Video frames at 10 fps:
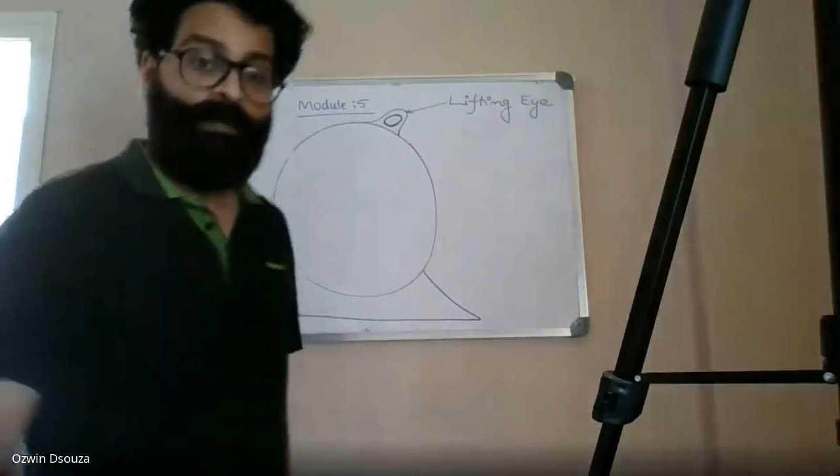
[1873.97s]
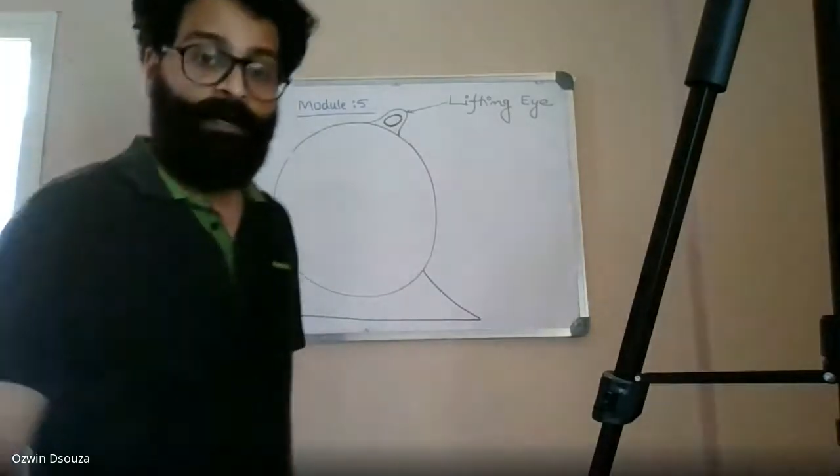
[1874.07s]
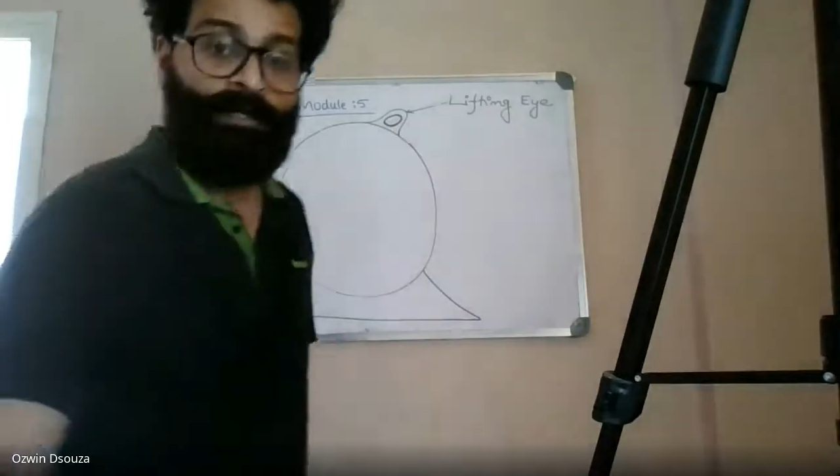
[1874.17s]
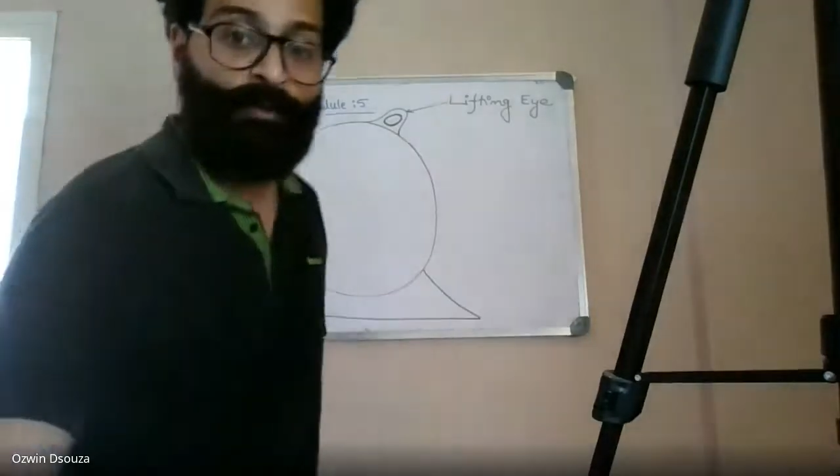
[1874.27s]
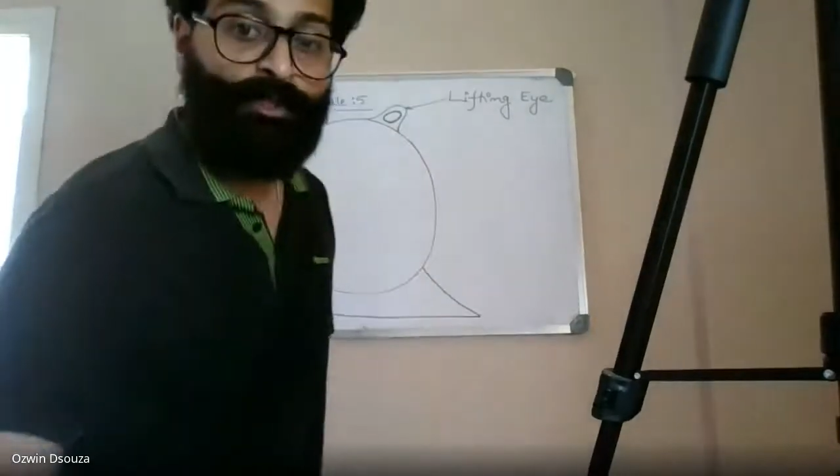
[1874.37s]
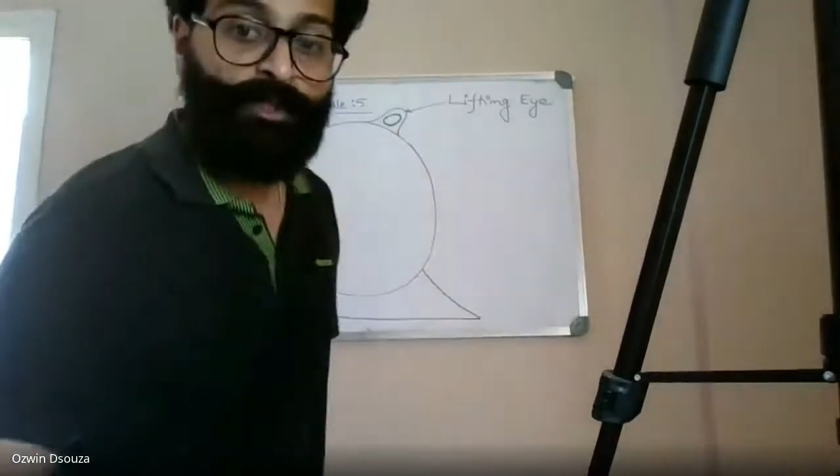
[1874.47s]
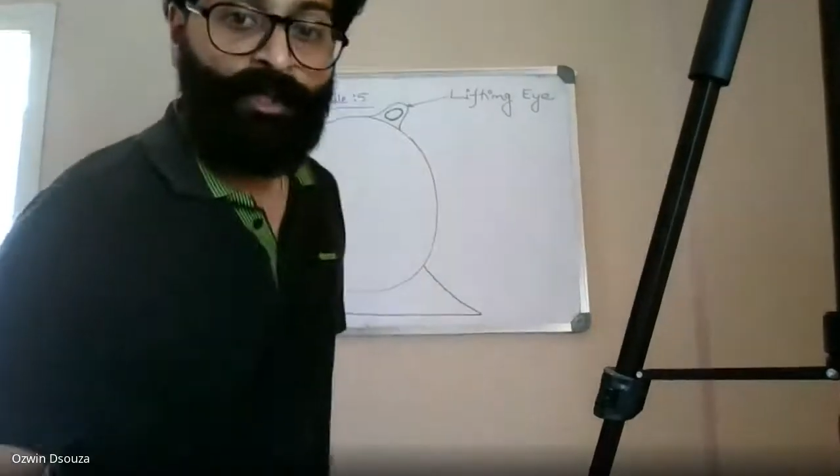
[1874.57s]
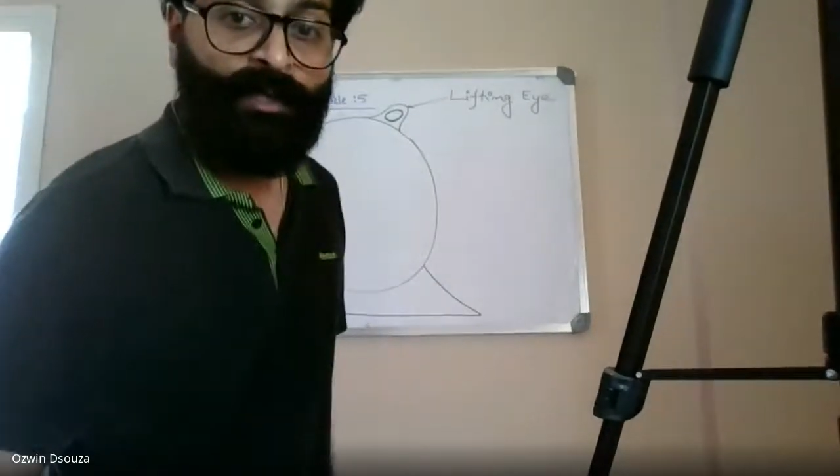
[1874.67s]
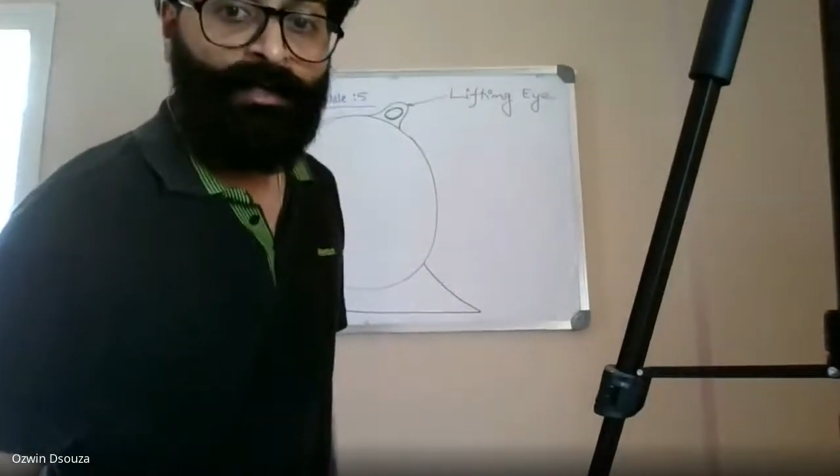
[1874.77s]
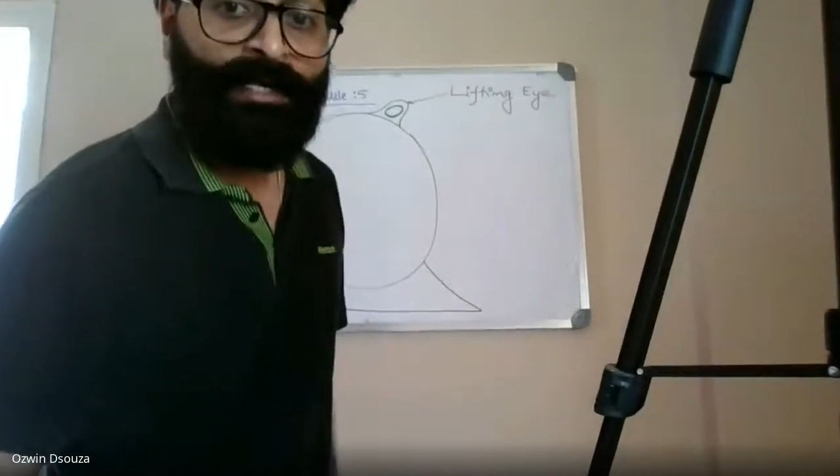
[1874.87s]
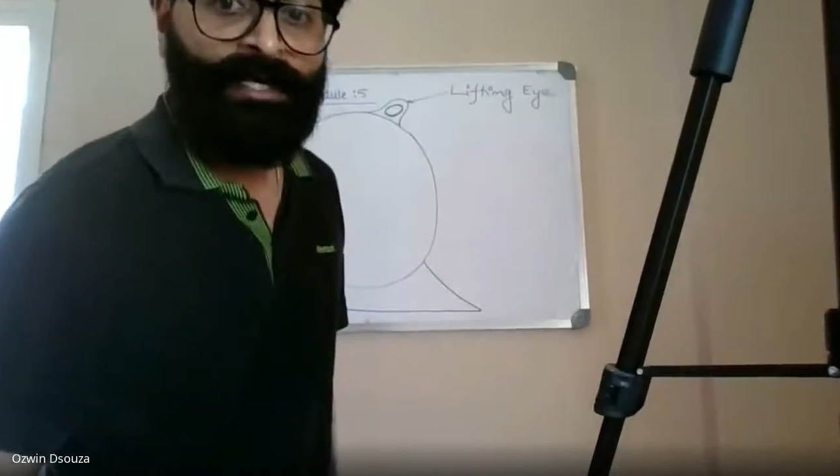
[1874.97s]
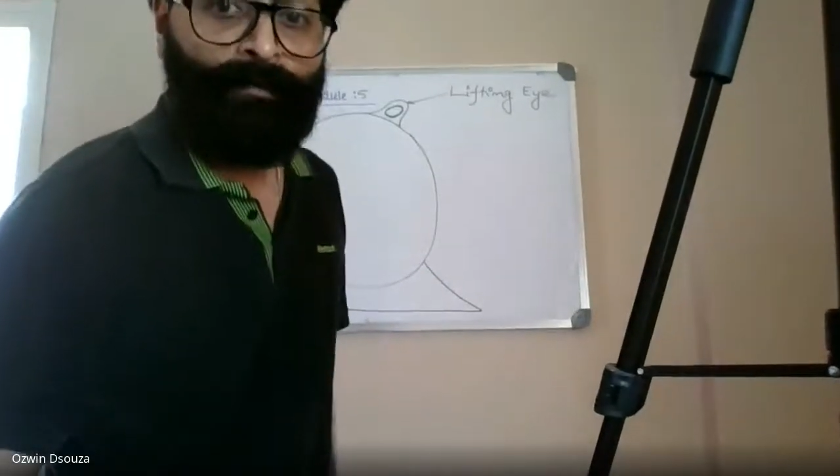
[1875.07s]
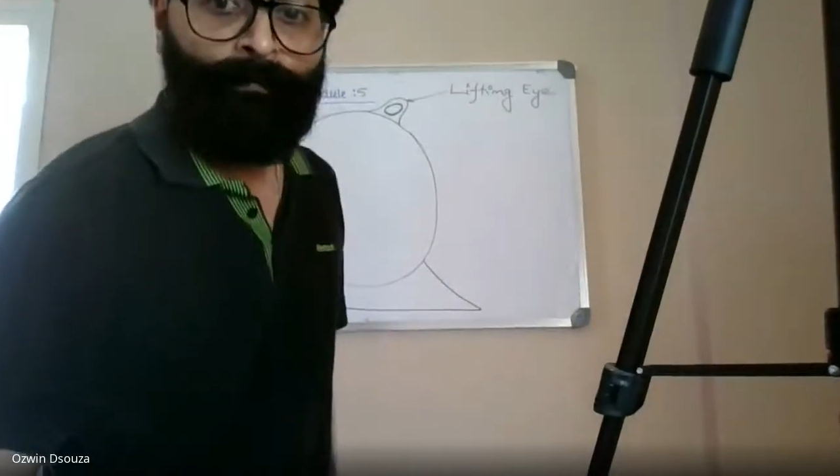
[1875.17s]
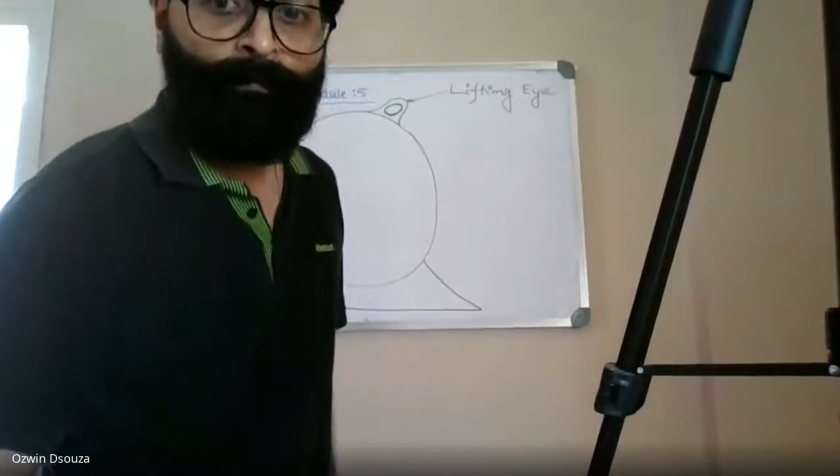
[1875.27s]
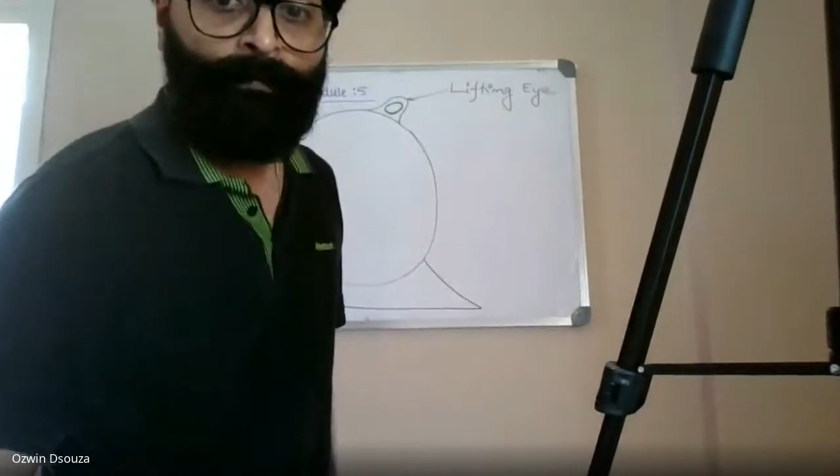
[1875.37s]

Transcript: a two-story building